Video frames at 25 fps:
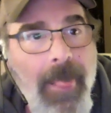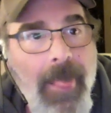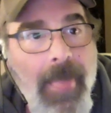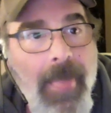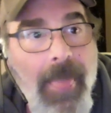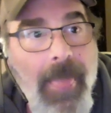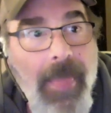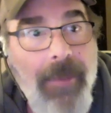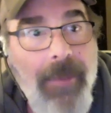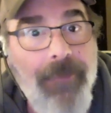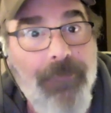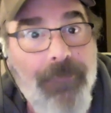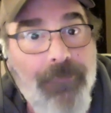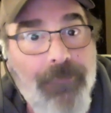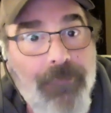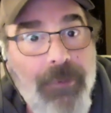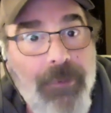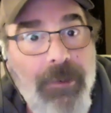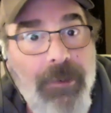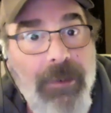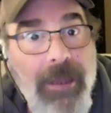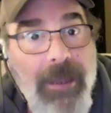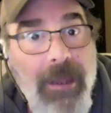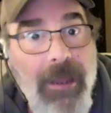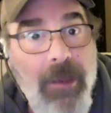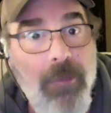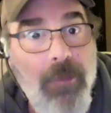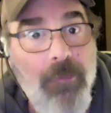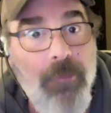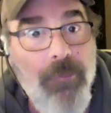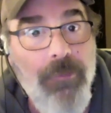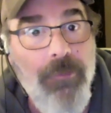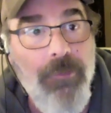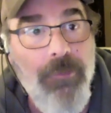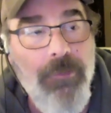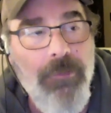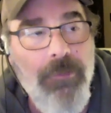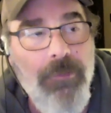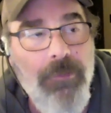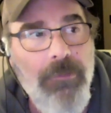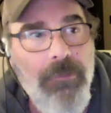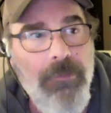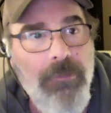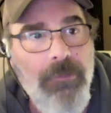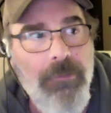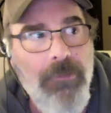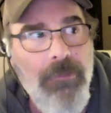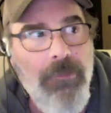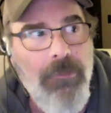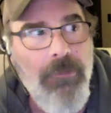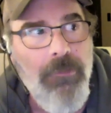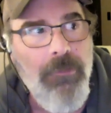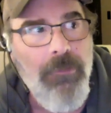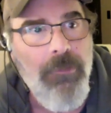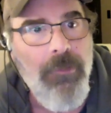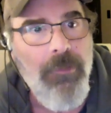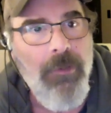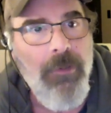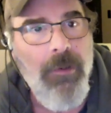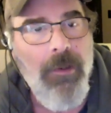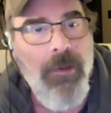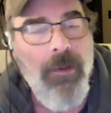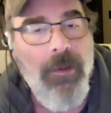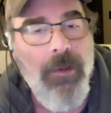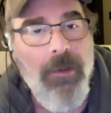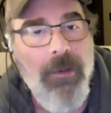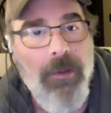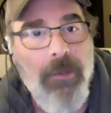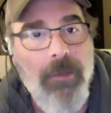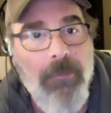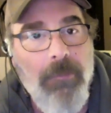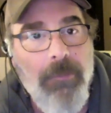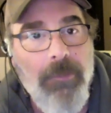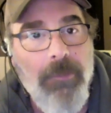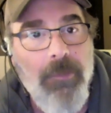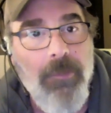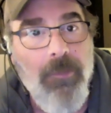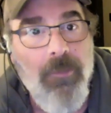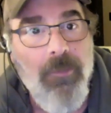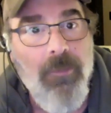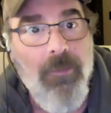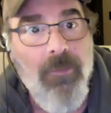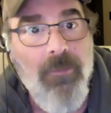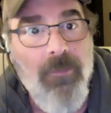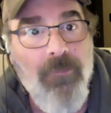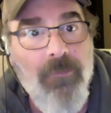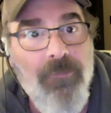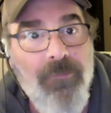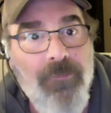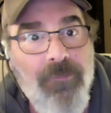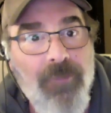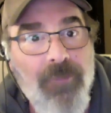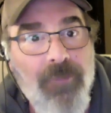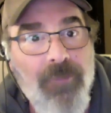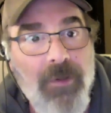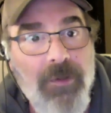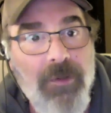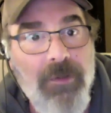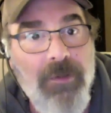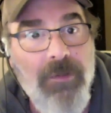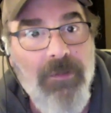and they're really loud. I'm like, oh fuck.